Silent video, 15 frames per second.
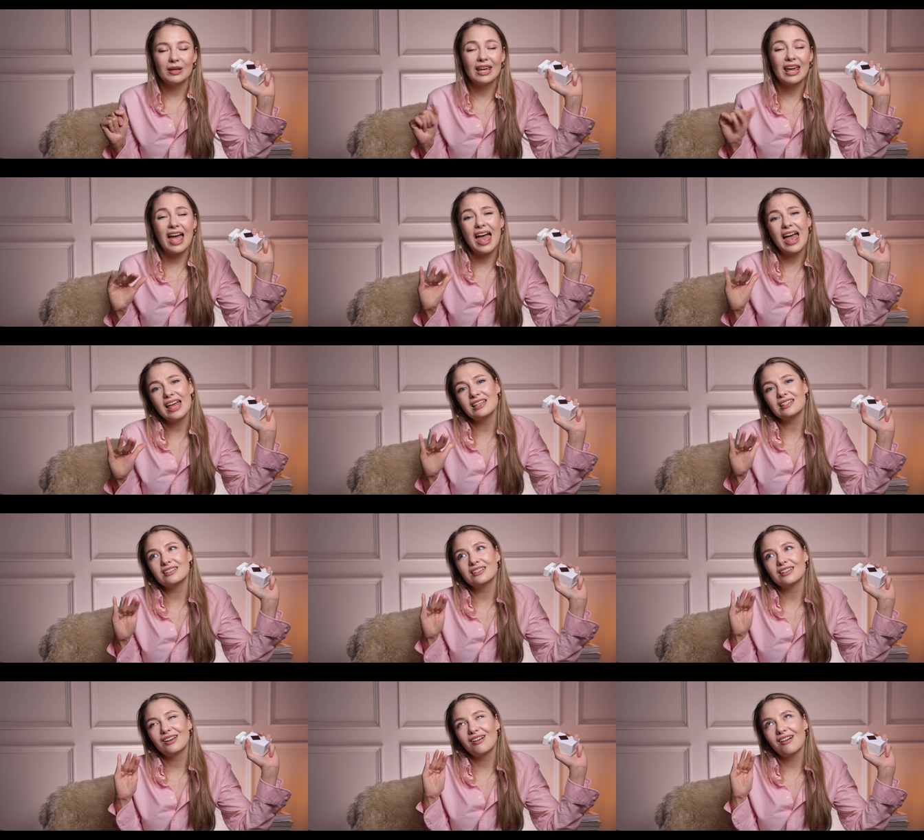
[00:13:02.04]
me
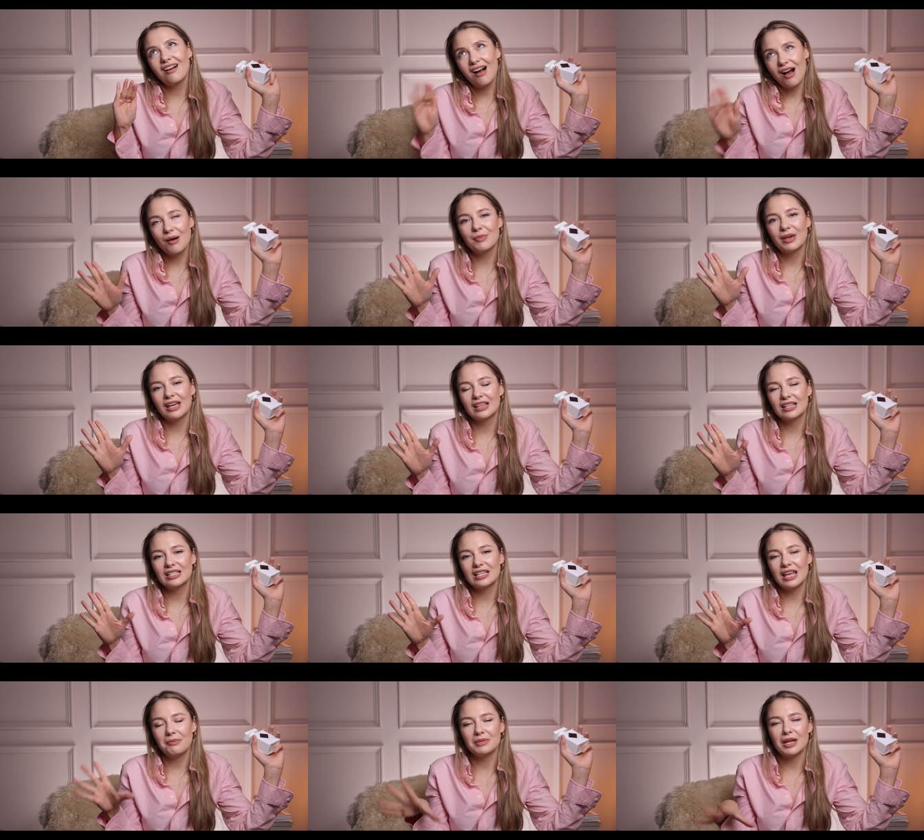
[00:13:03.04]
and calming at the
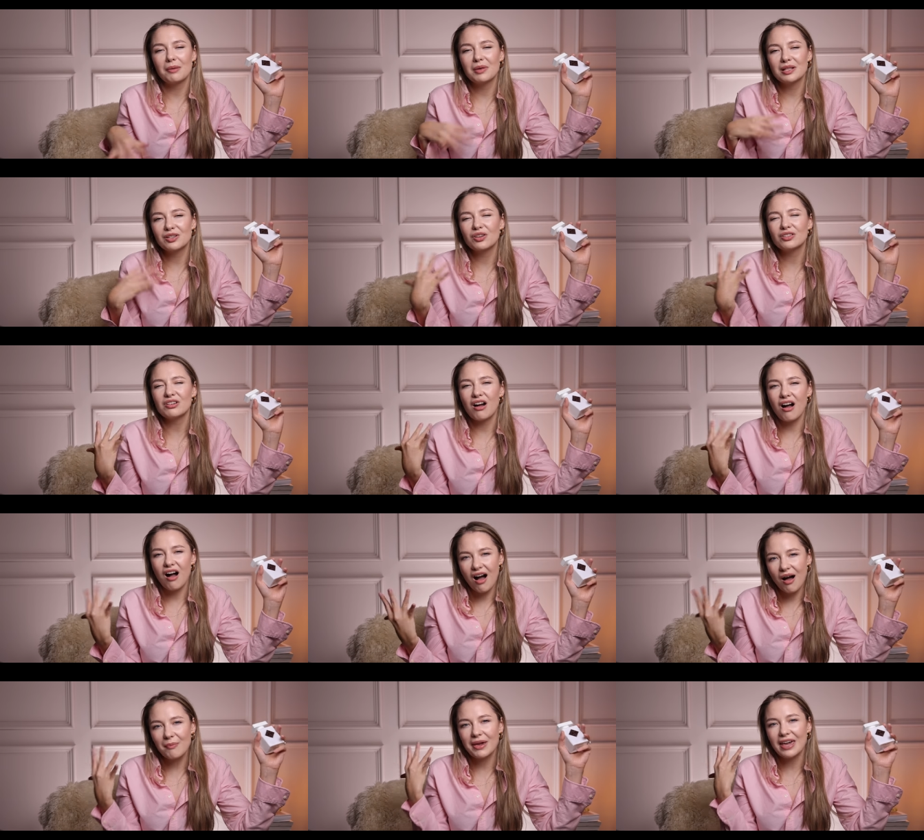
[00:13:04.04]
same time. It's got
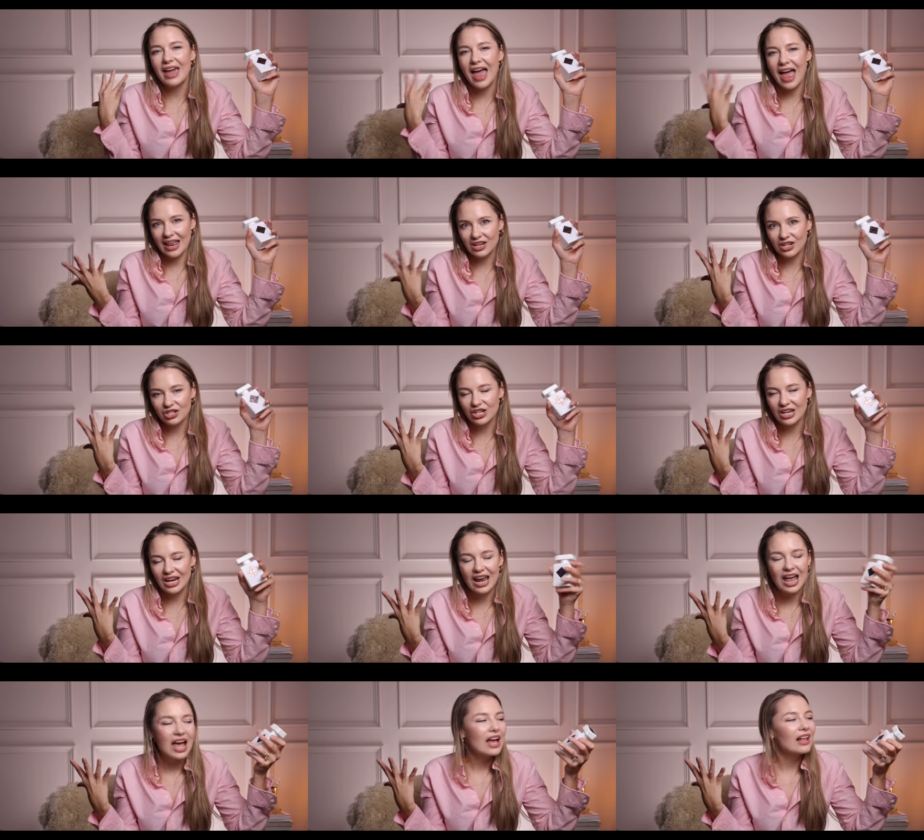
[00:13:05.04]
calming
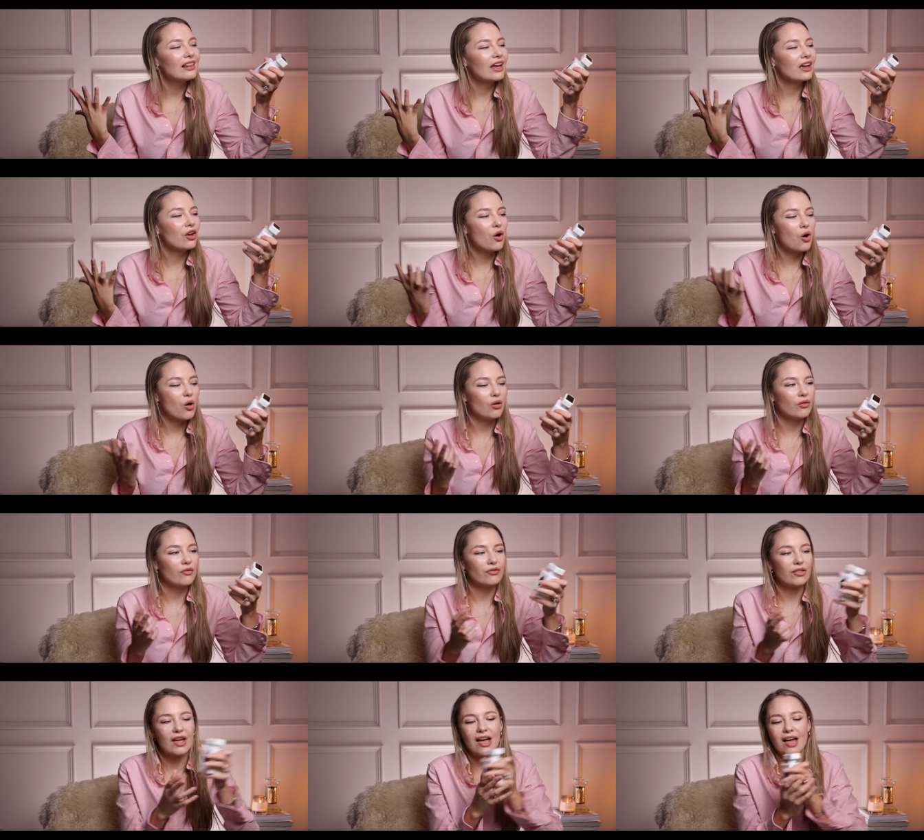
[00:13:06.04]
energy like all
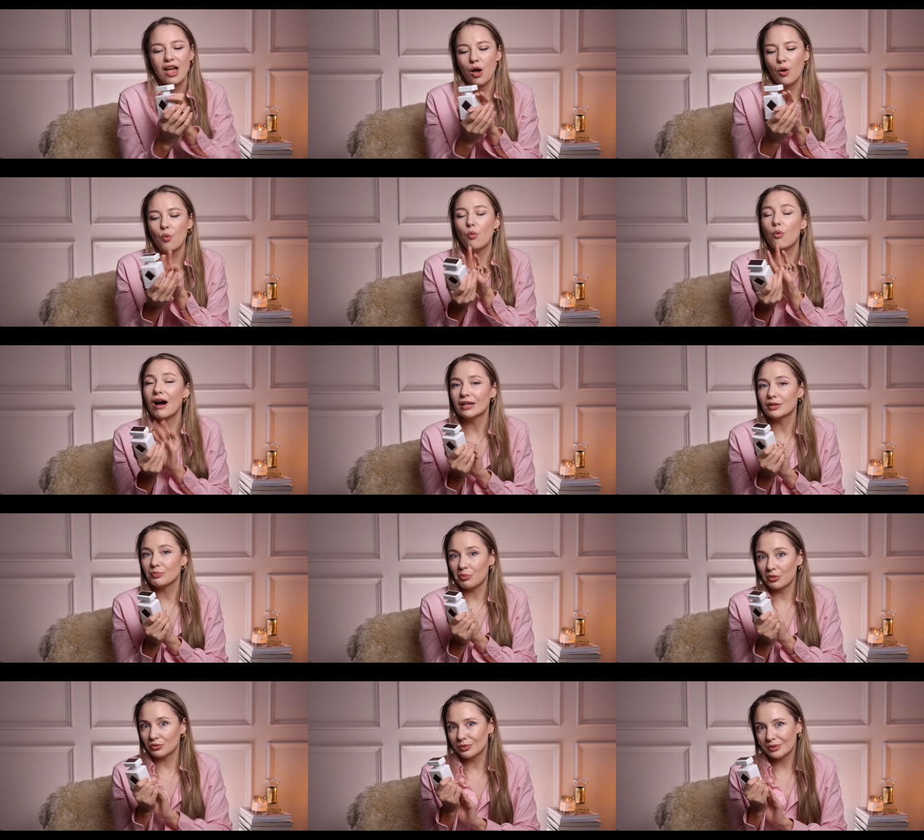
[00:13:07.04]
of the white
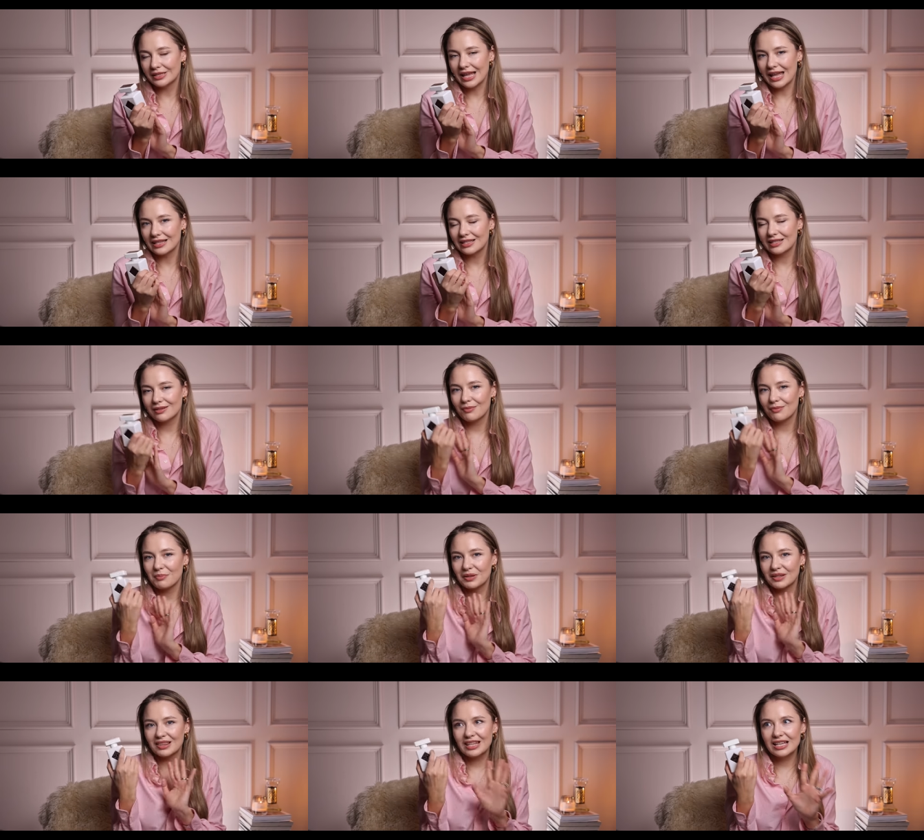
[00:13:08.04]
bottle scents,
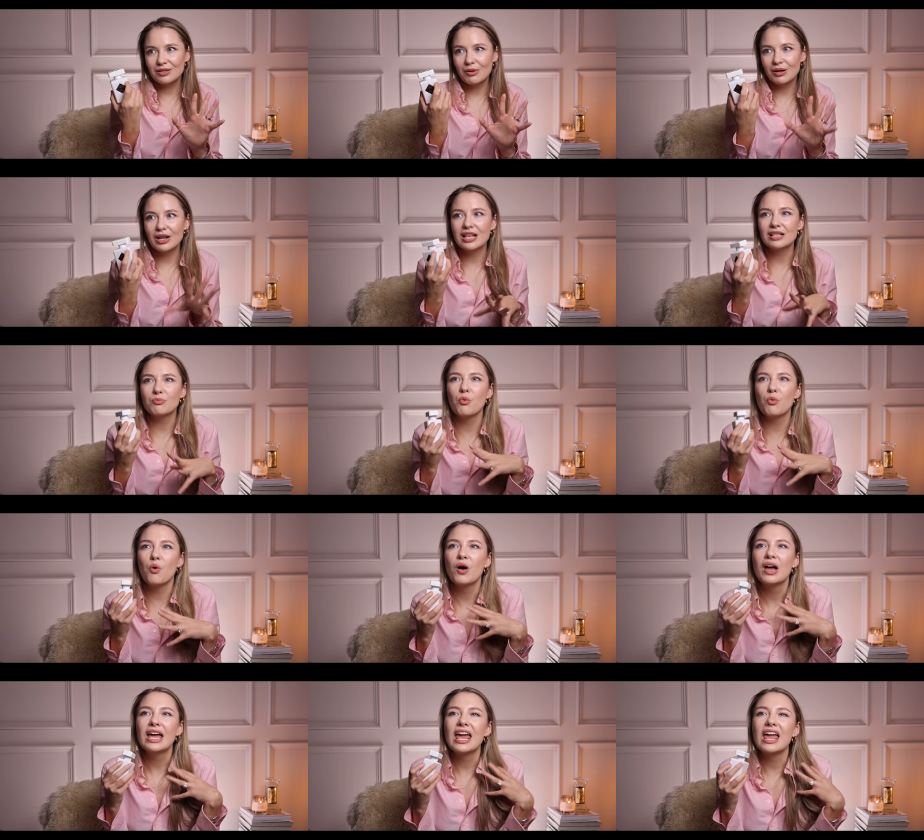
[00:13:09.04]
but this one is
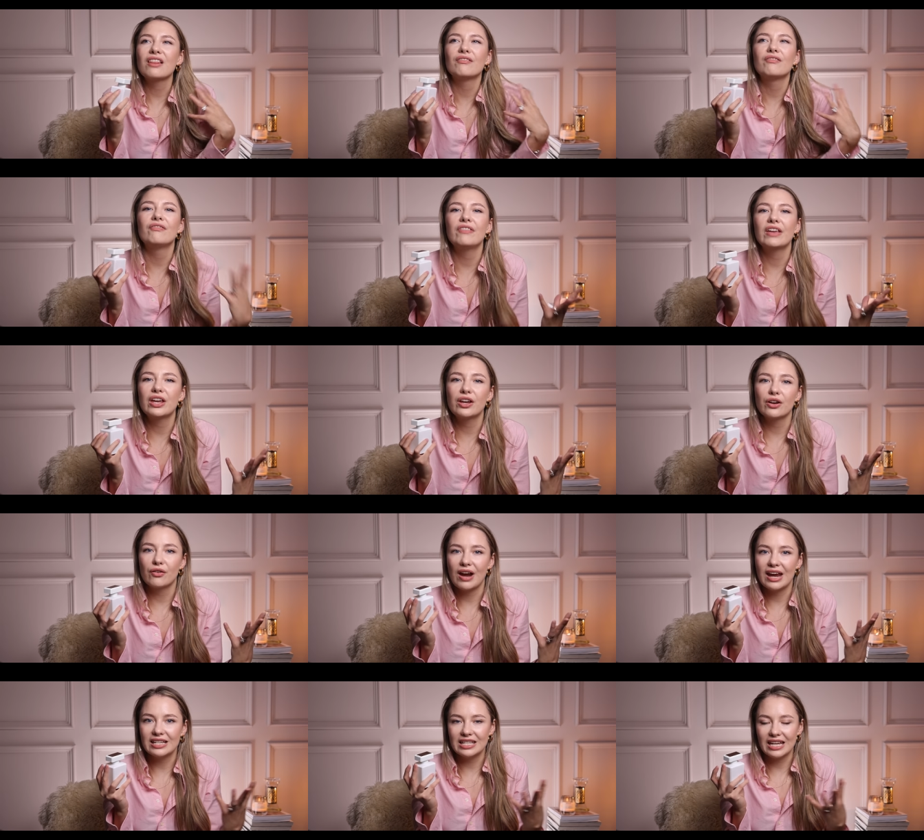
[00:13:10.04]
more
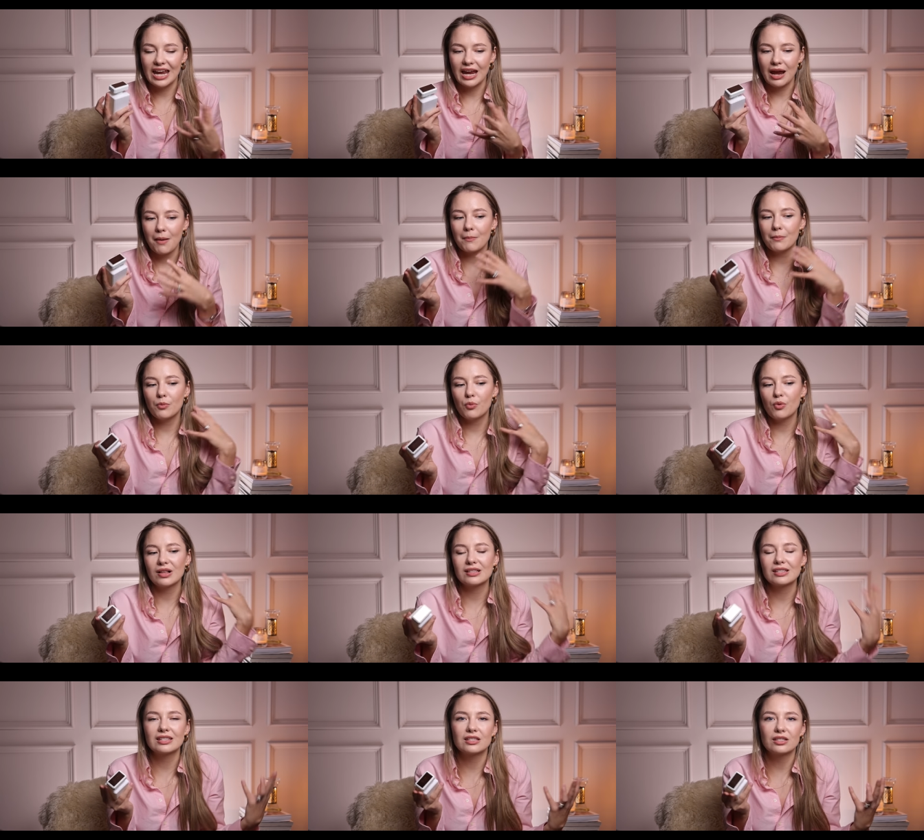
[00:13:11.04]
invigorating
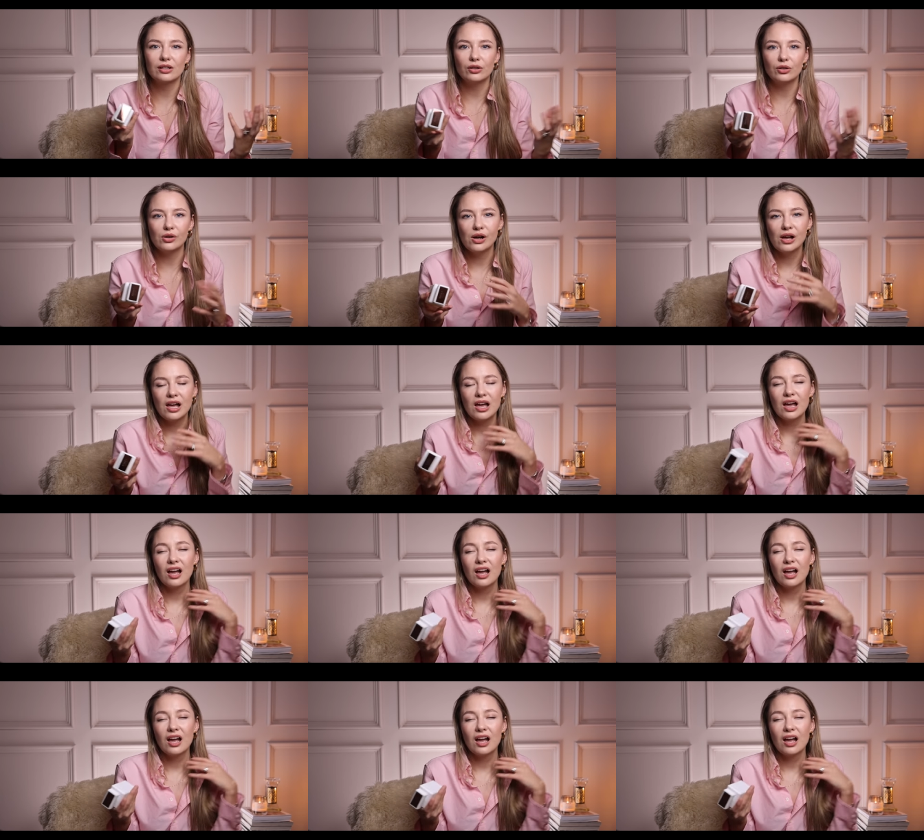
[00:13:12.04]
while still